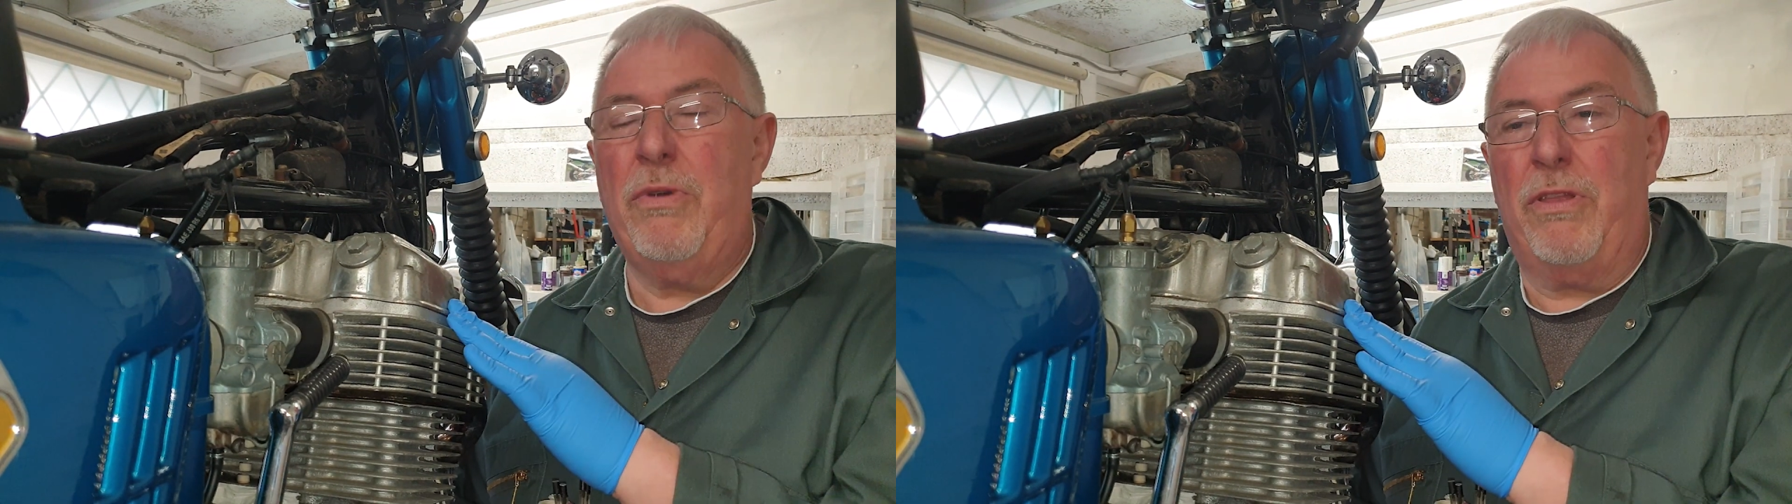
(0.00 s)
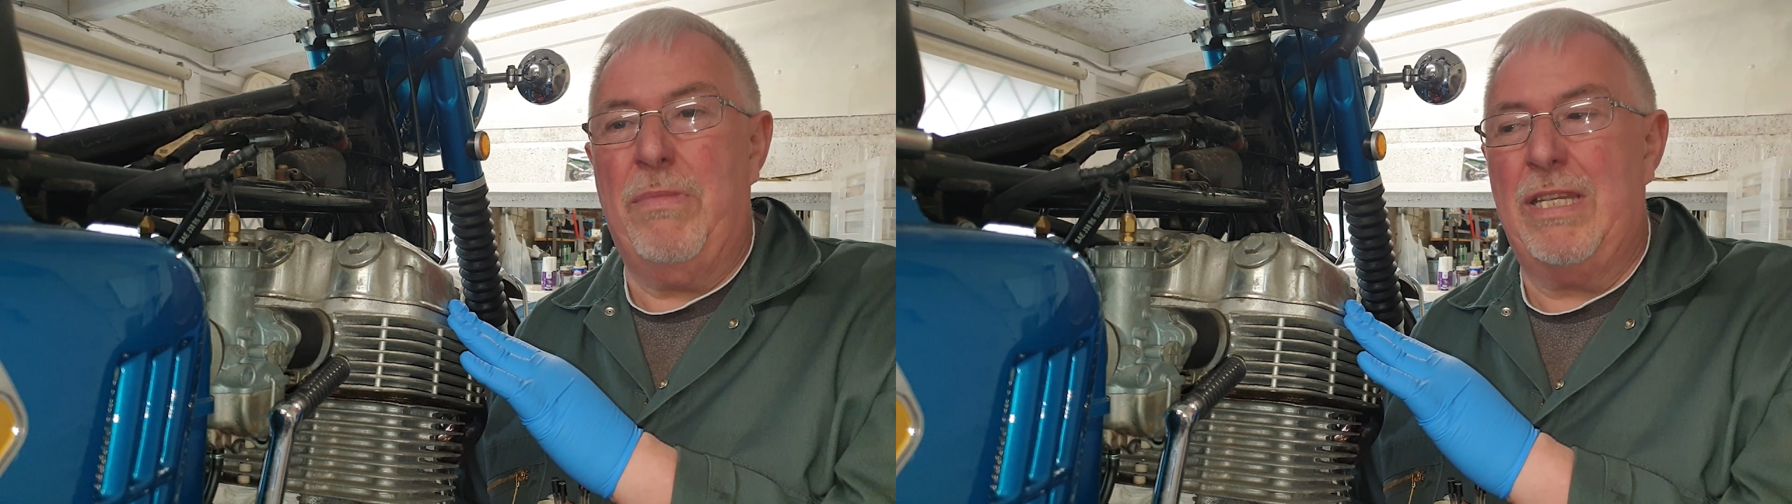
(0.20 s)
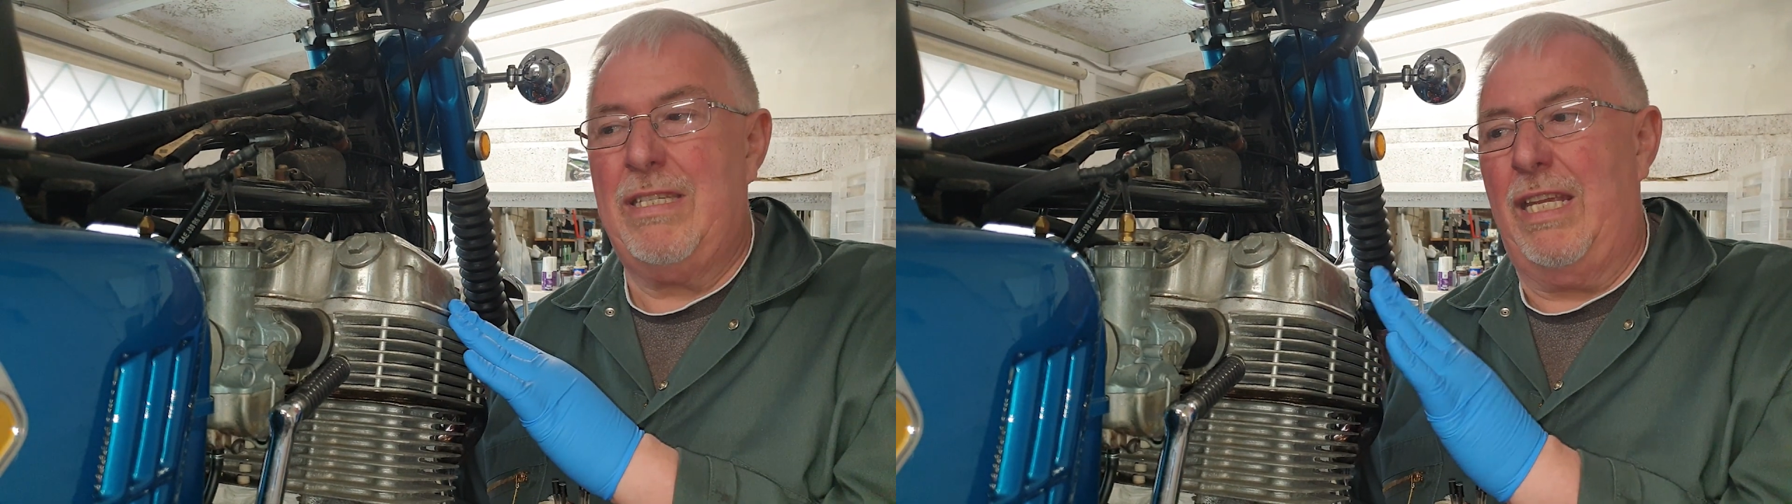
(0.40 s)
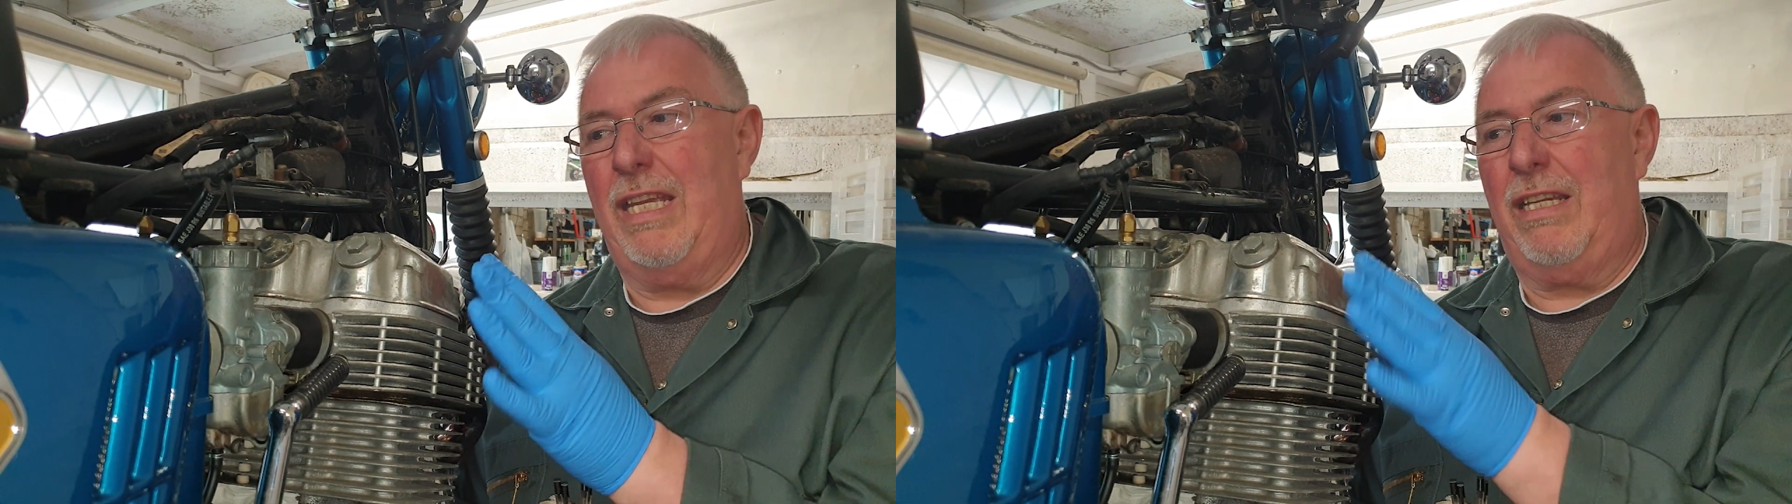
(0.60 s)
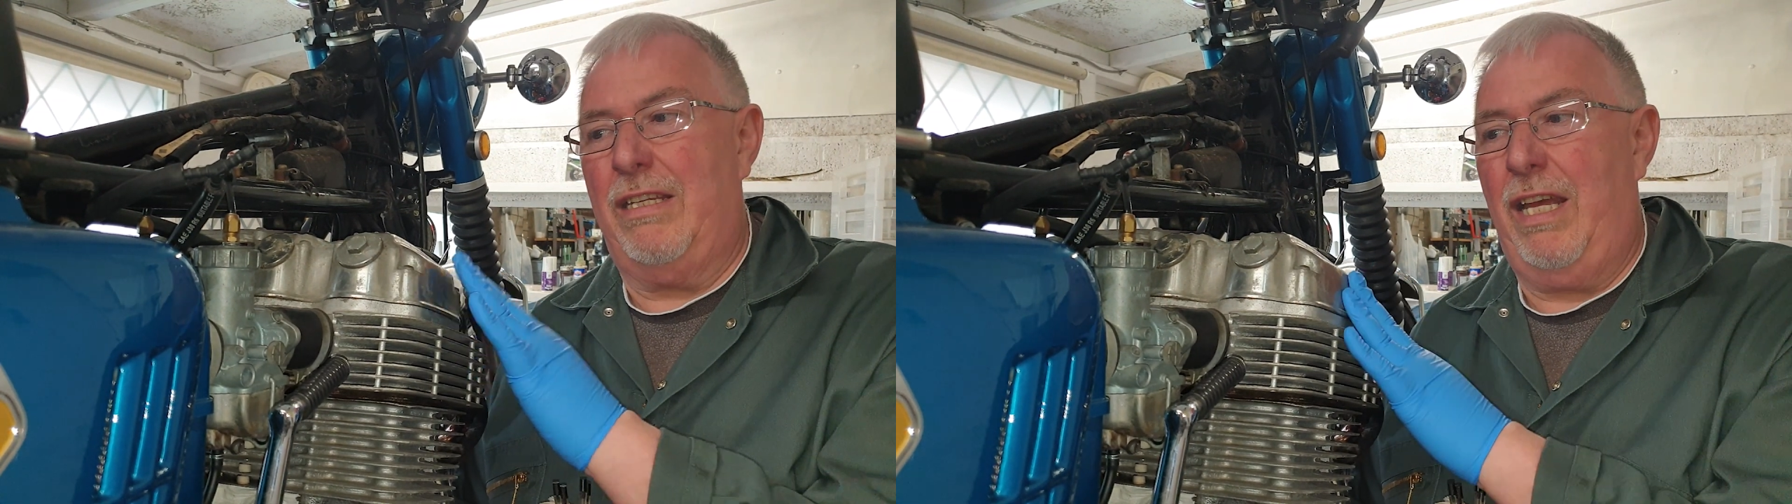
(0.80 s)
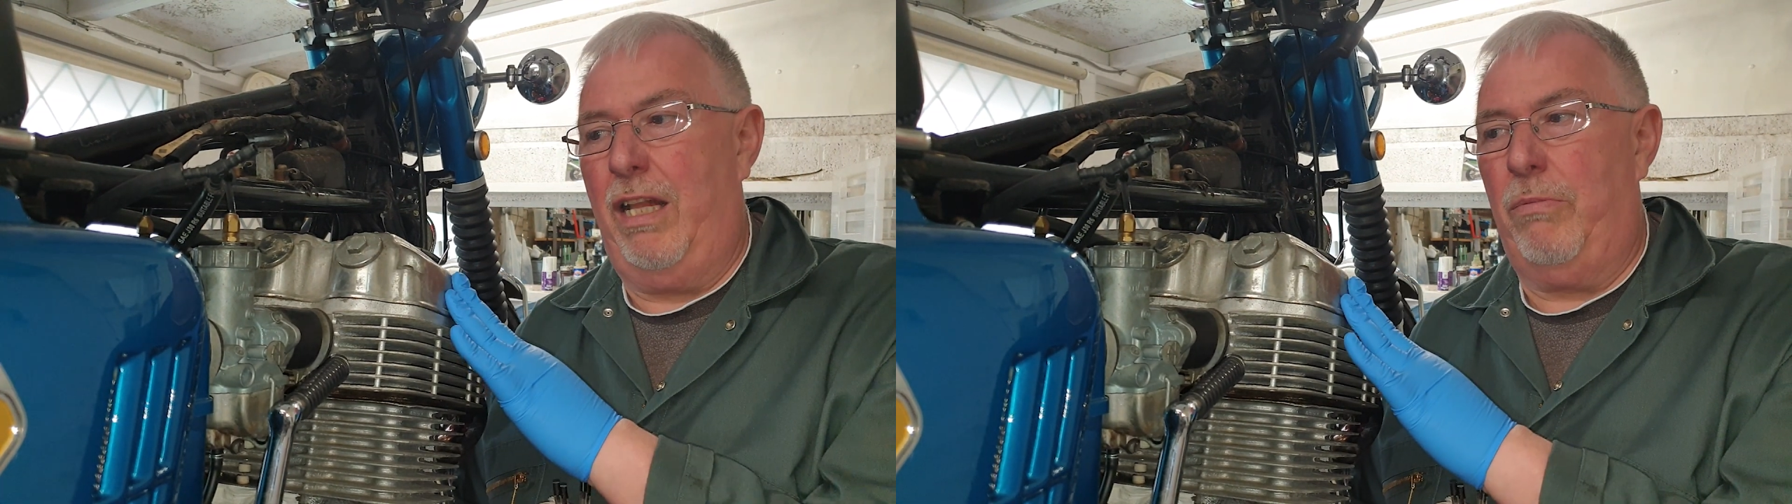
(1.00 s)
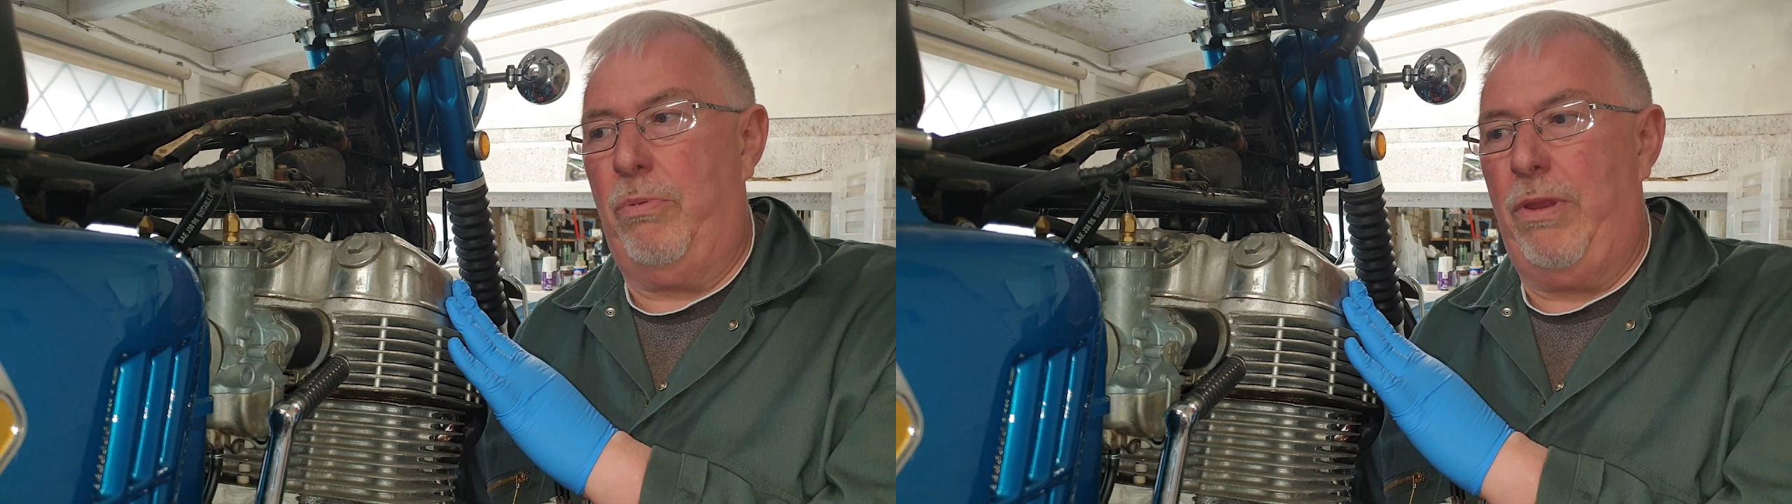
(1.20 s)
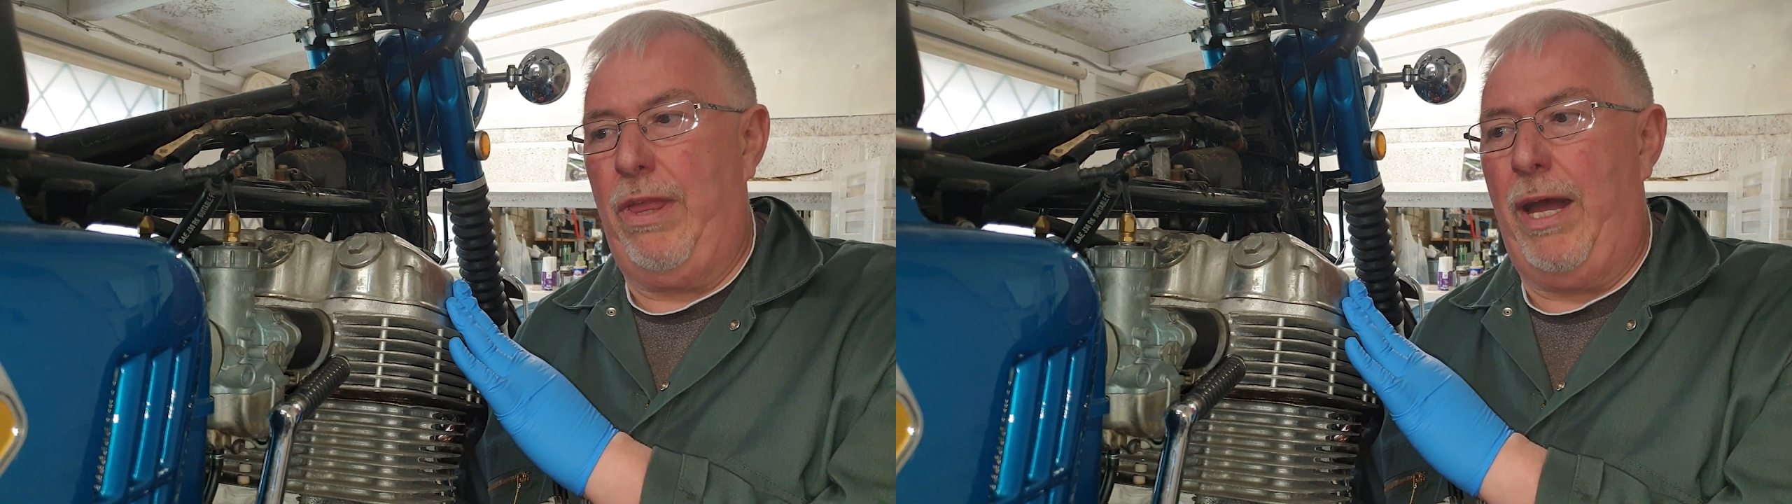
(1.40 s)
of the mystique and help
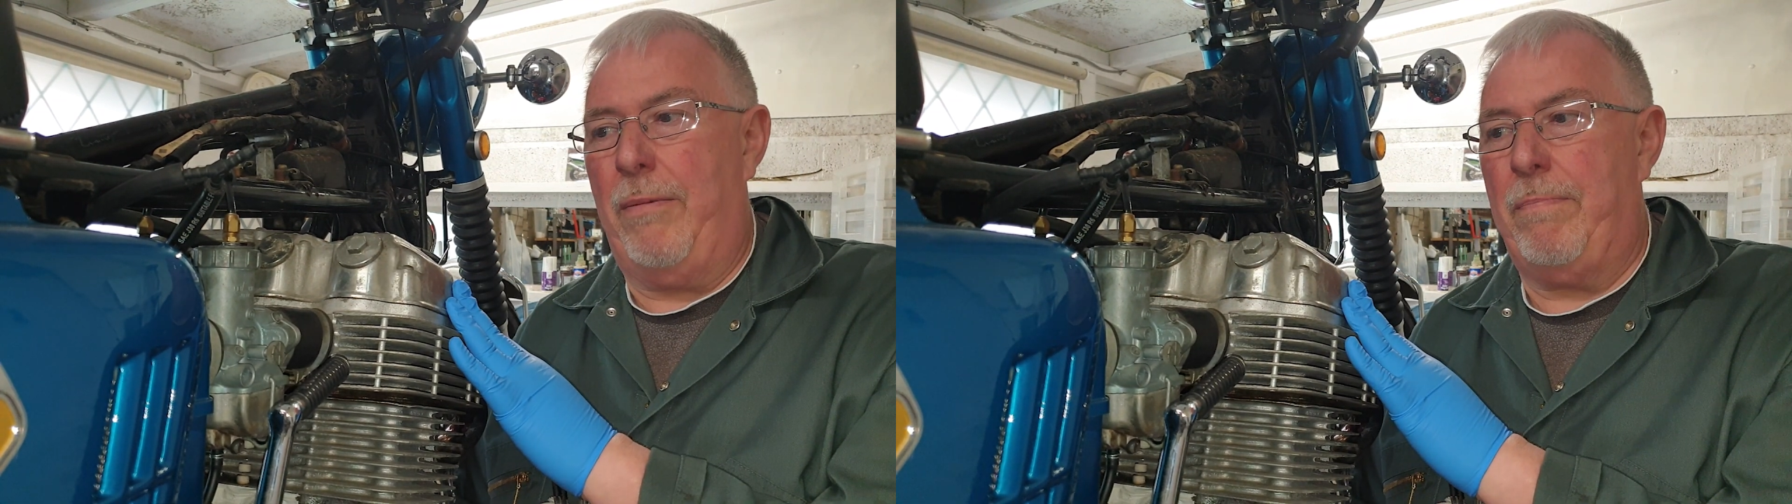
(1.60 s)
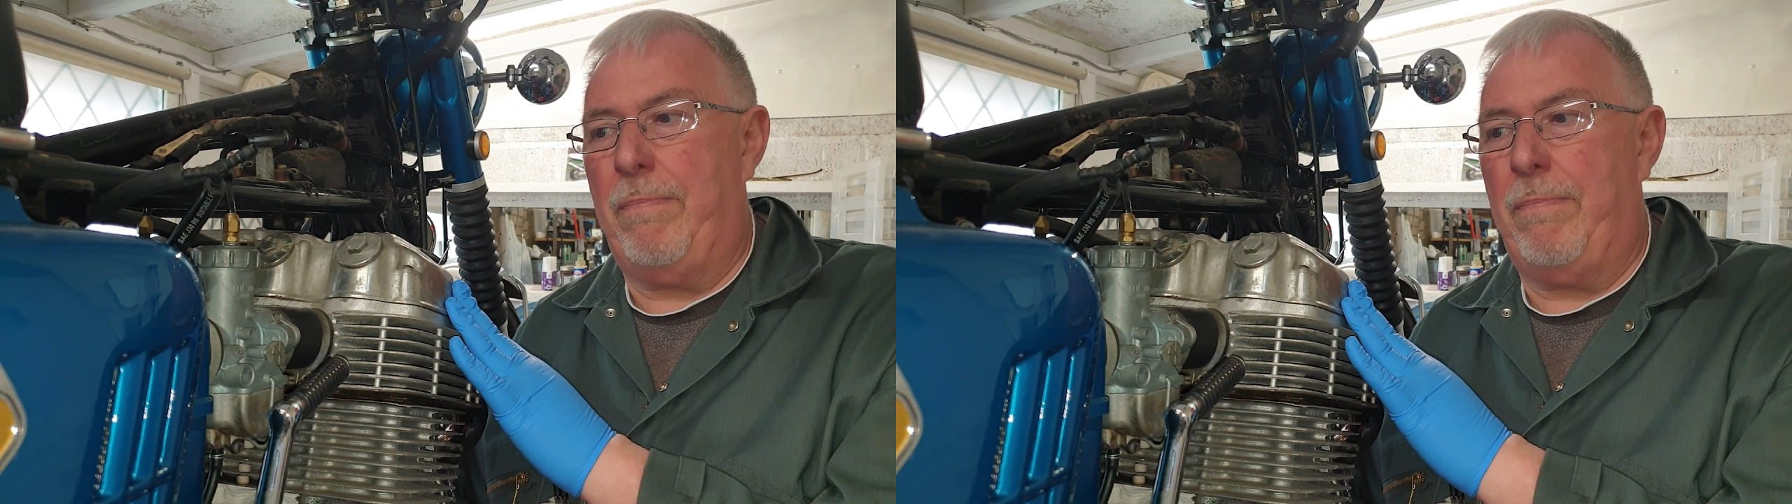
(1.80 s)
with that.